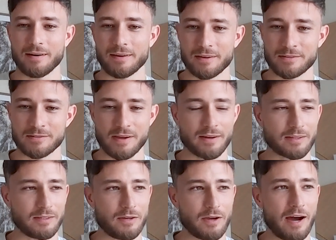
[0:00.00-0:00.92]

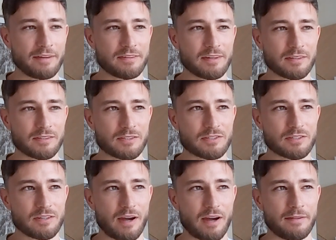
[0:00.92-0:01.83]
Exactly. I think it's
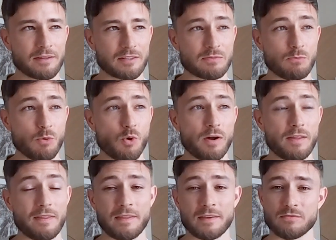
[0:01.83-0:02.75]
more
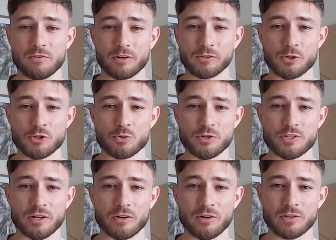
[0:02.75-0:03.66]
there's very low
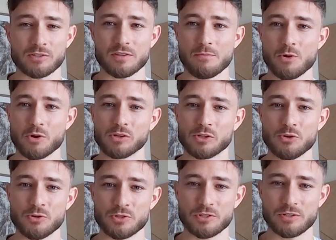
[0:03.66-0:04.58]
switching costs in the model
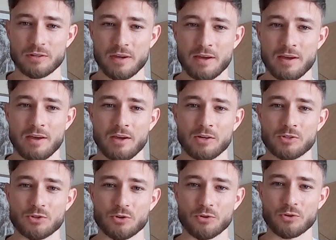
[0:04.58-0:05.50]
use.
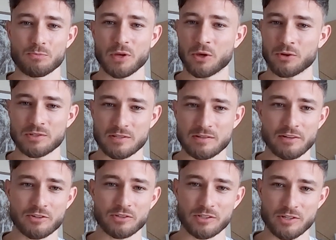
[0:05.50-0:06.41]
So because it's
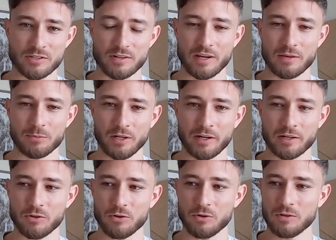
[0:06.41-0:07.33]
literally just an API
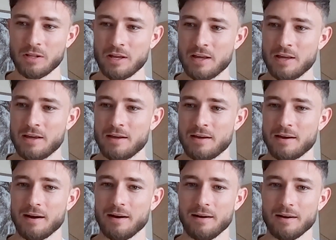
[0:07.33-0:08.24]
call,
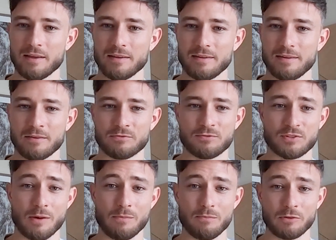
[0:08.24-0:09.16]
if
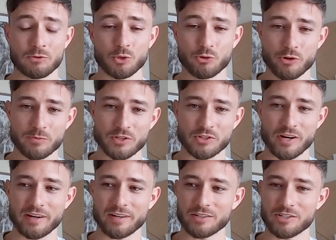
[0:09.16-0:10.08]
2 groups are
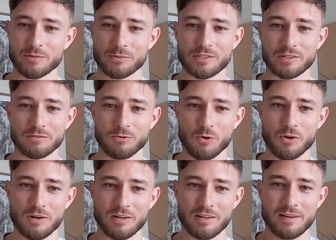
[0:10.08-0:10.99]
training GPT-4,